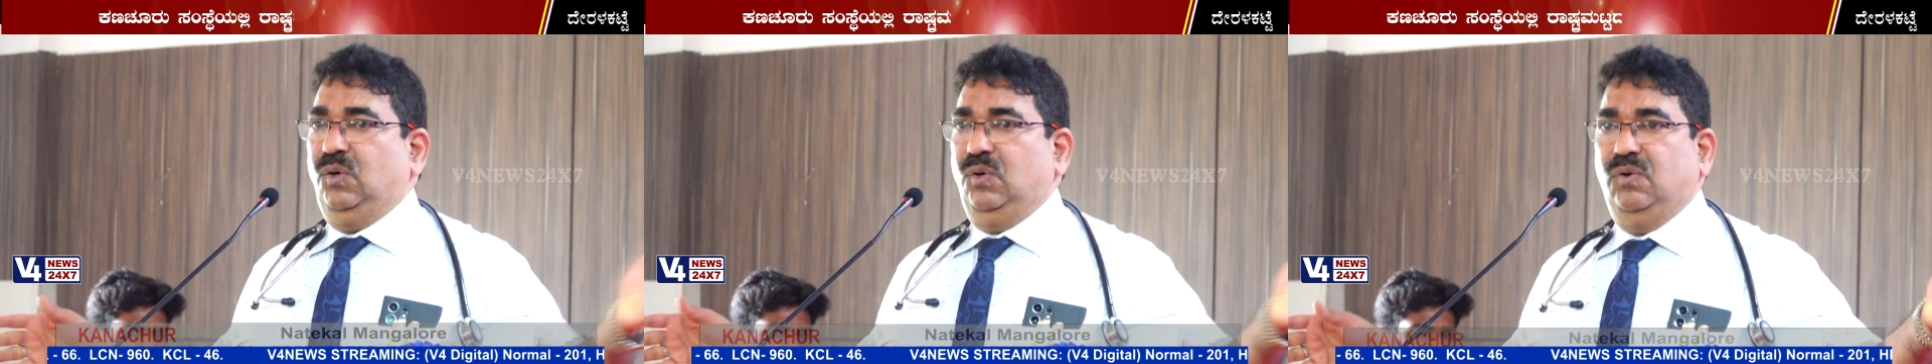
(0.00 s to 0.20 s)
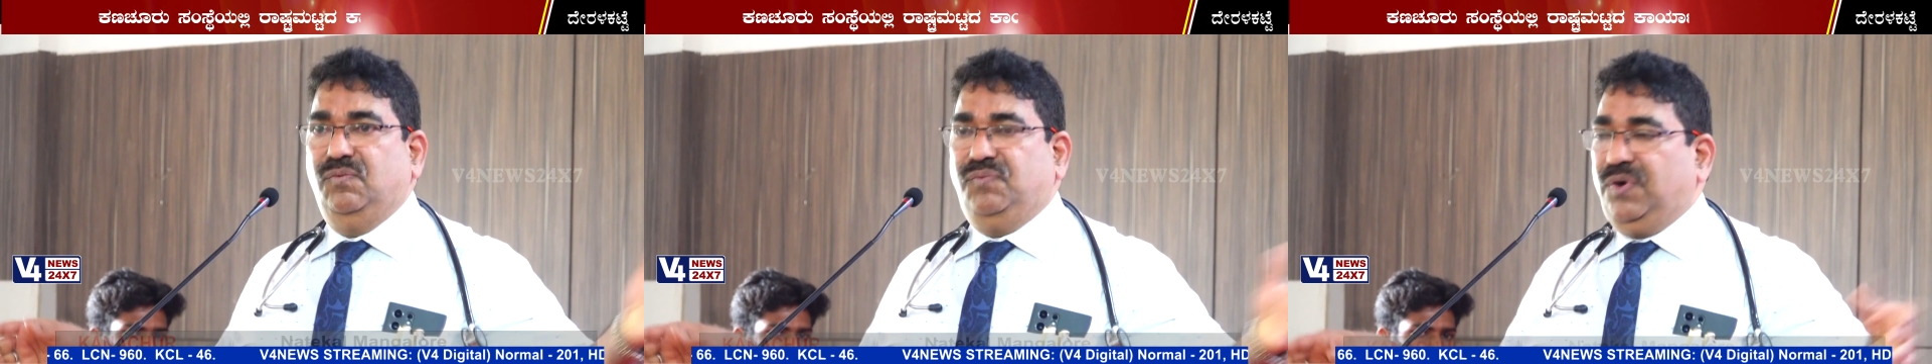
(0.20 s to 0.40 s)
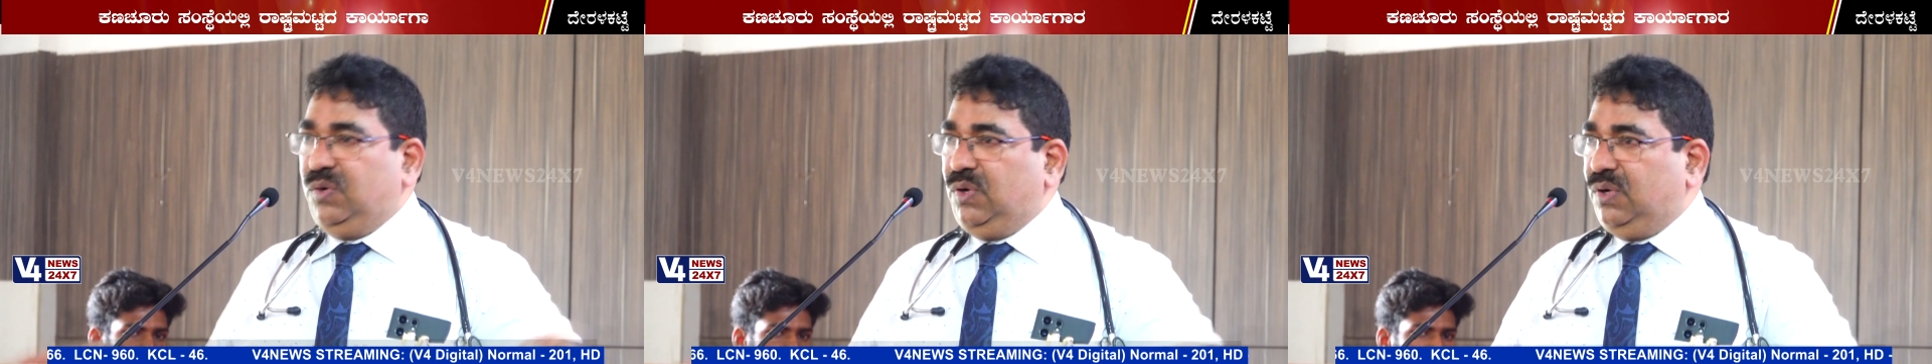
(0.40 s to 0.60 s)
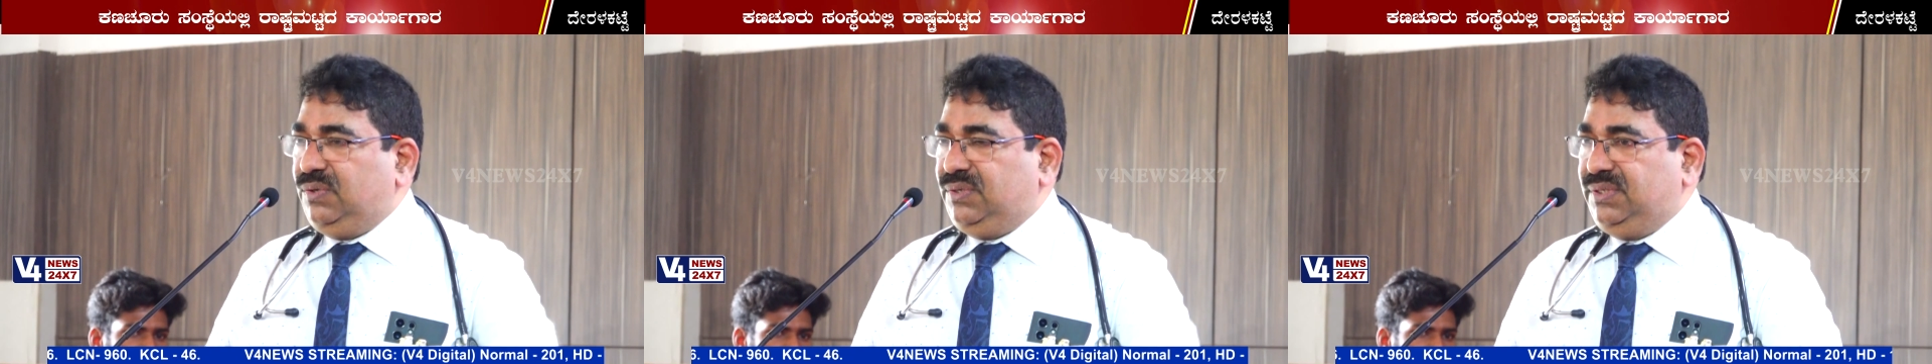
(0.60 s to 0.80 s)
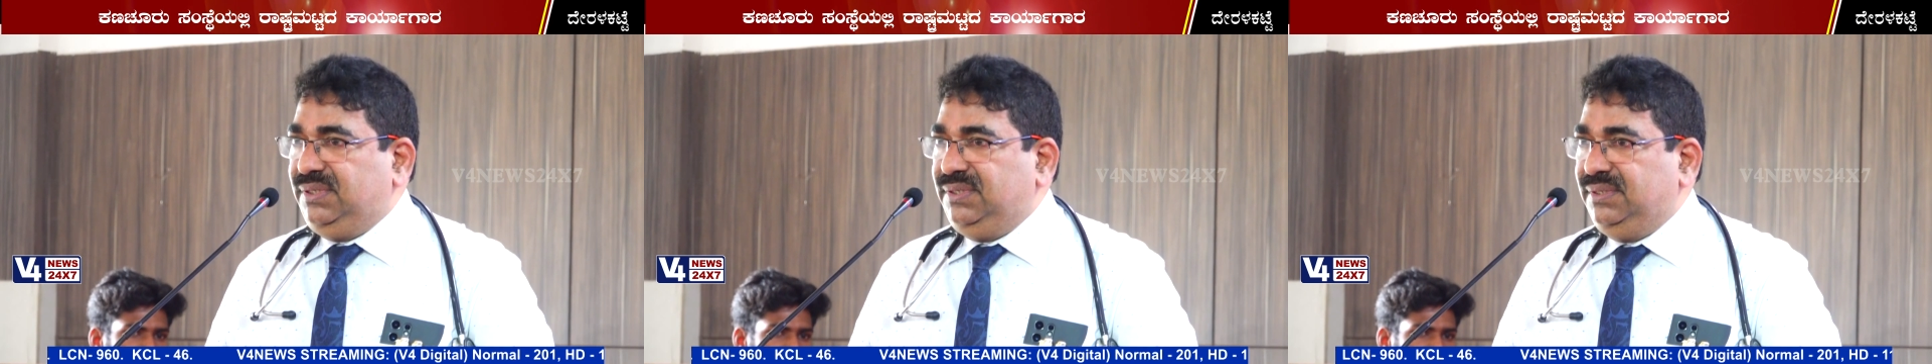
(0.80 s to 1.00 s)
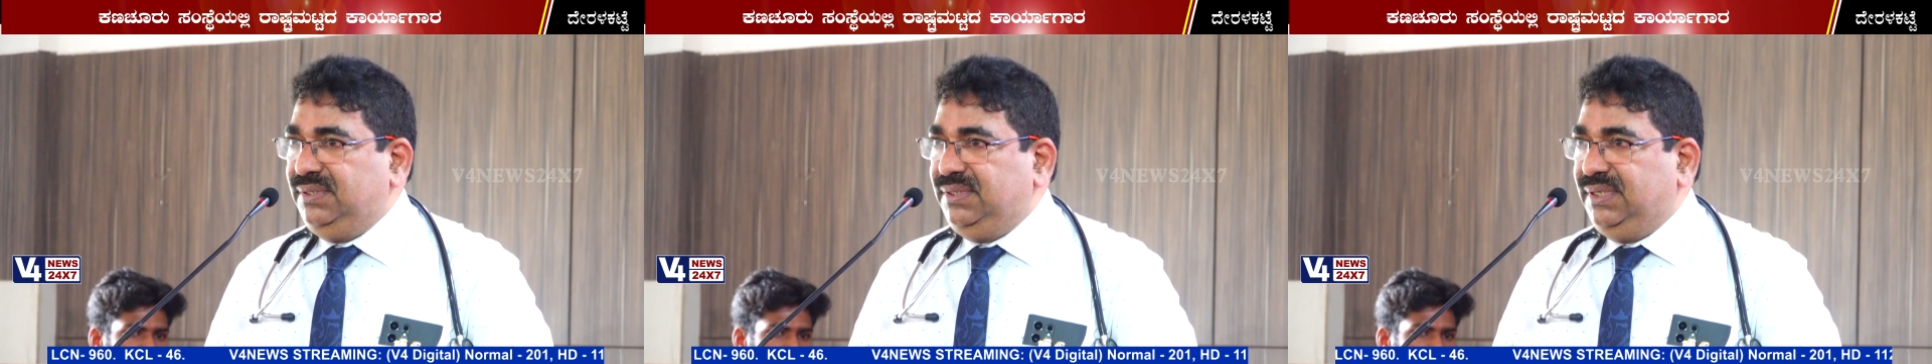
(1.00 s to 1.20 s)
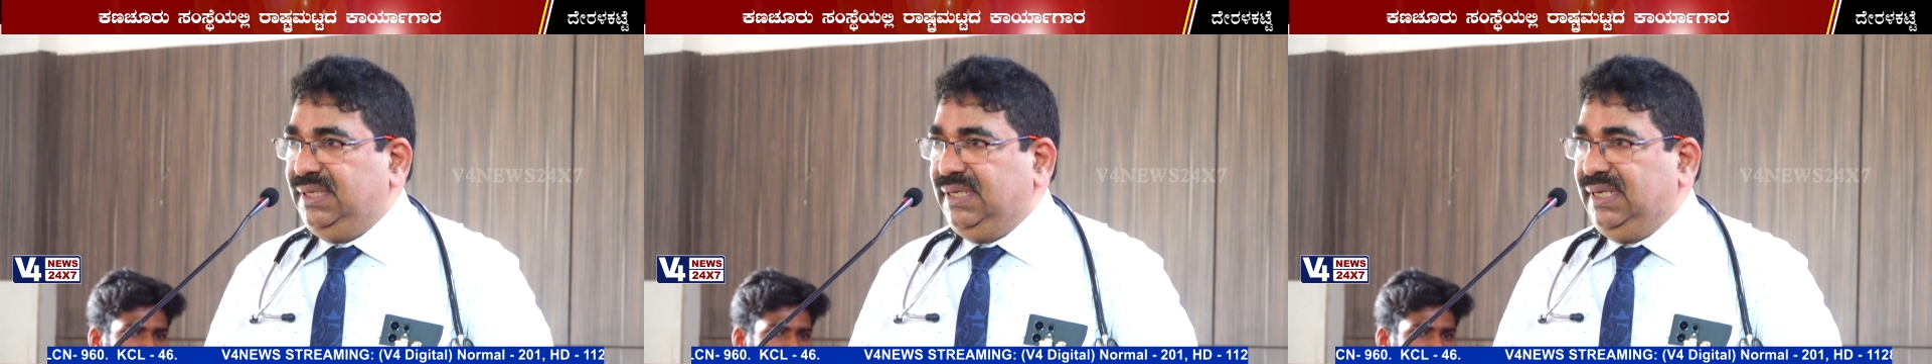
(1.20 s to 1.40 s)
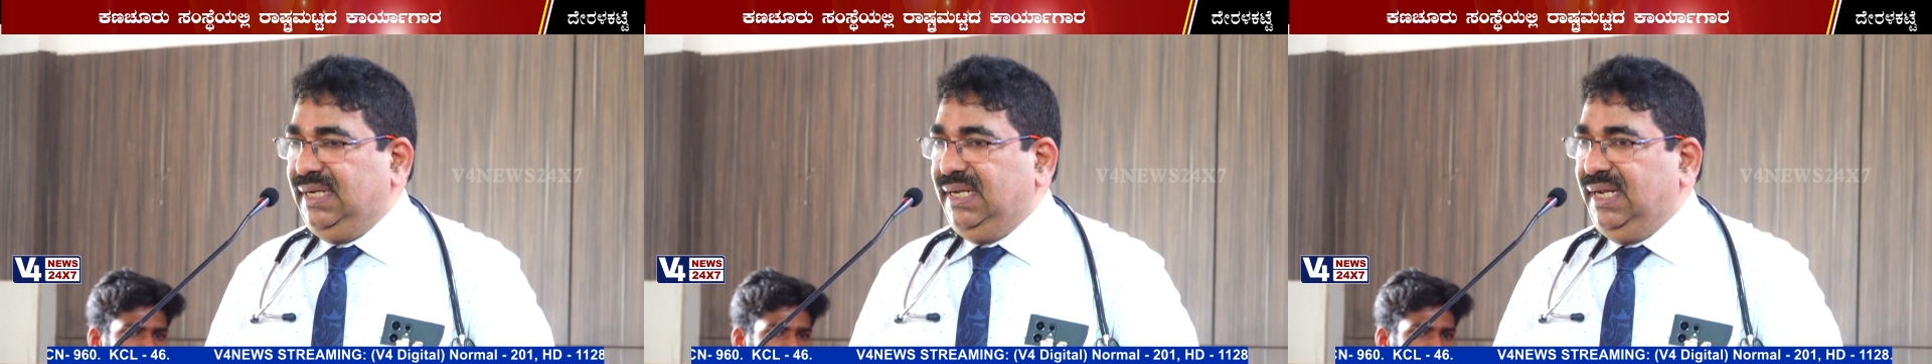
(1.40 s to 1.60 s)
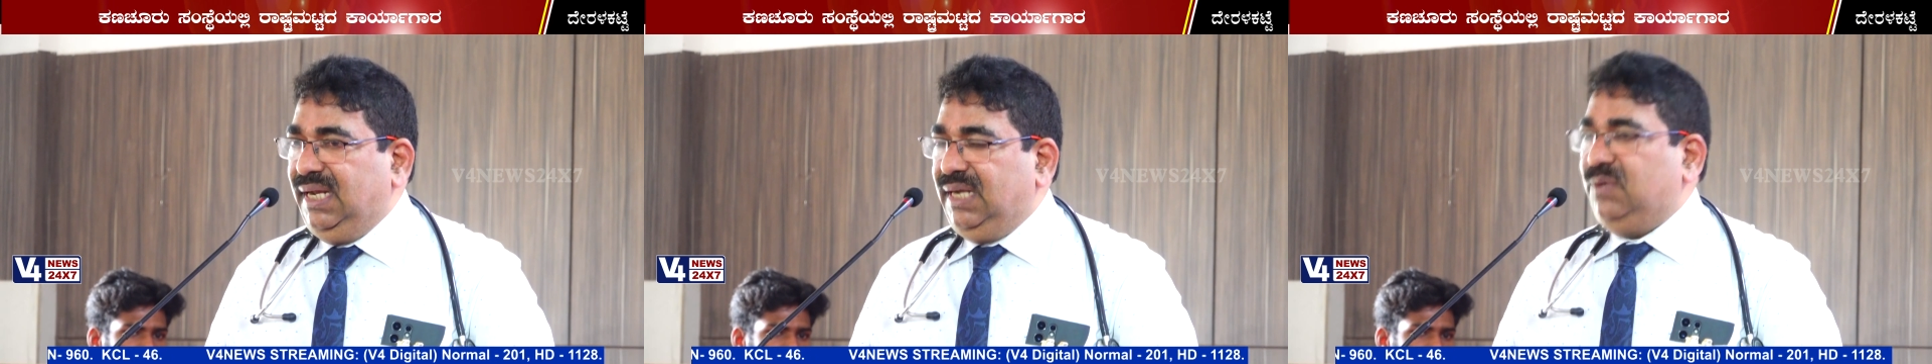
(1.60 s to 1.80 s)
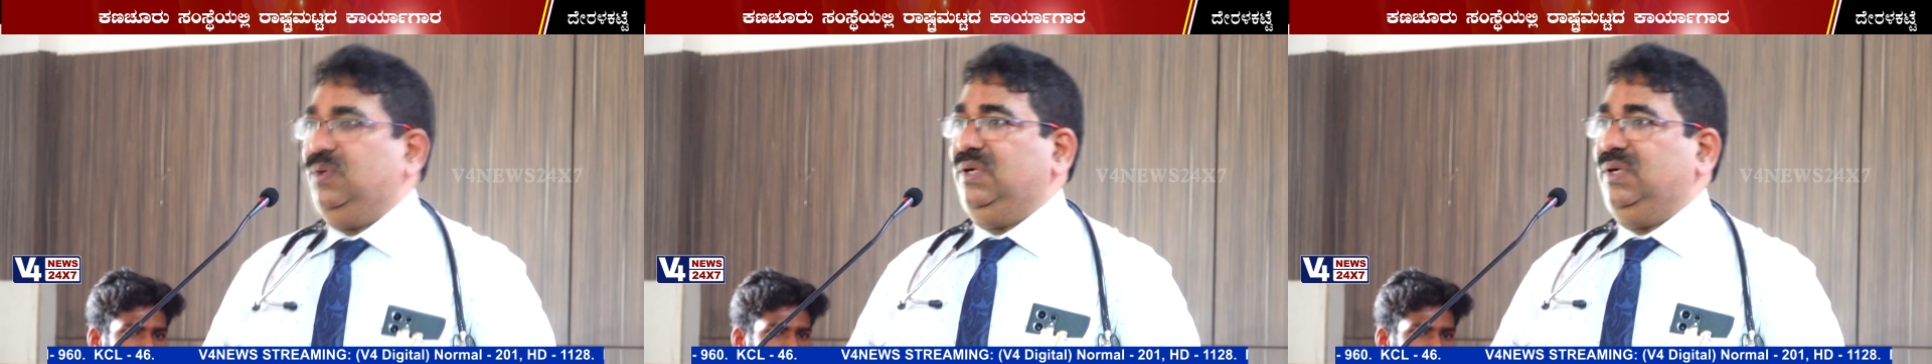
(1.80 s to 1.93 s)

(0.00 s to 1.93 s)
Who found out? It